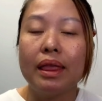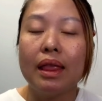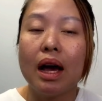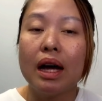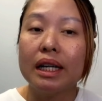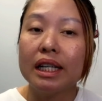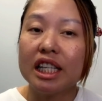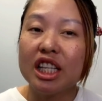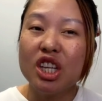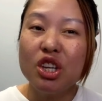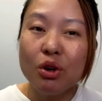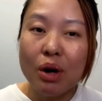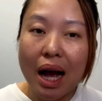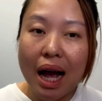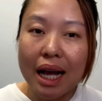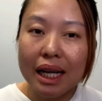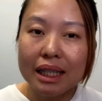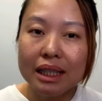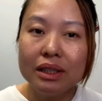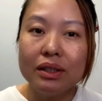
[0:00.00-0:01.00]
other
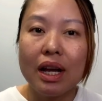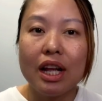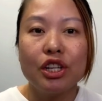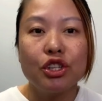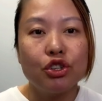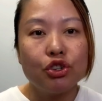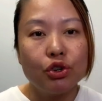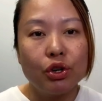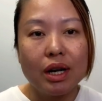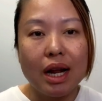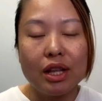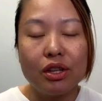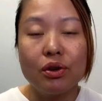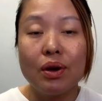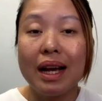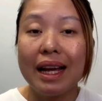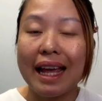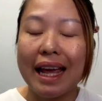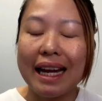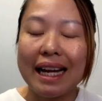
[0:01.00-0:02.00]
QIs to ensure that you
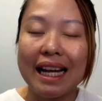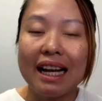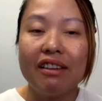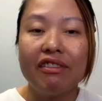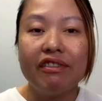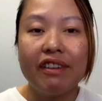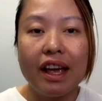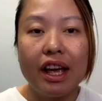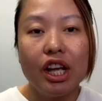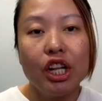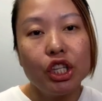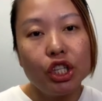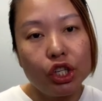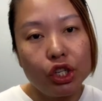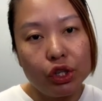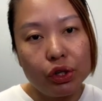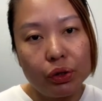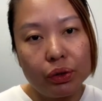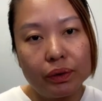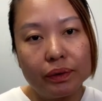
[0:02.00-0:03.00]
are getting a fair
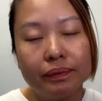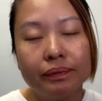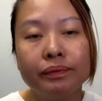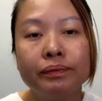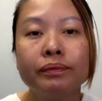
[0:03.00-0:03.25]
deal.